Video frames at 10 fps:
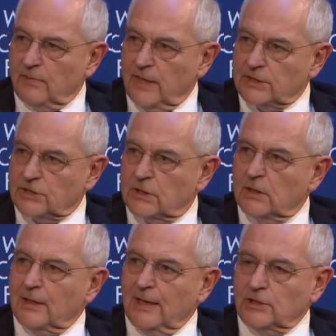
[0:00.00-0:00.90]
are a mess,
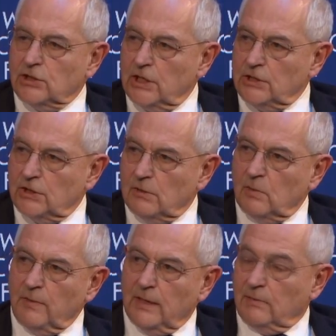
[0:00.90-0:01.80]
and changing
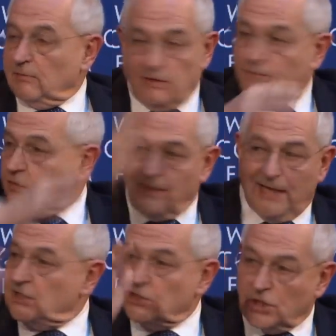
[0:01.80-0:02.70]
them will make them.
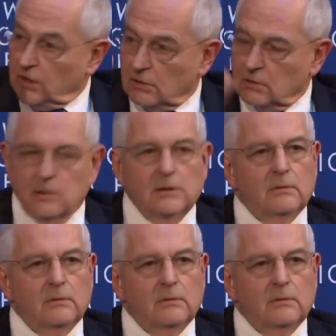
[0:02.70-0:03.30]
That is certain.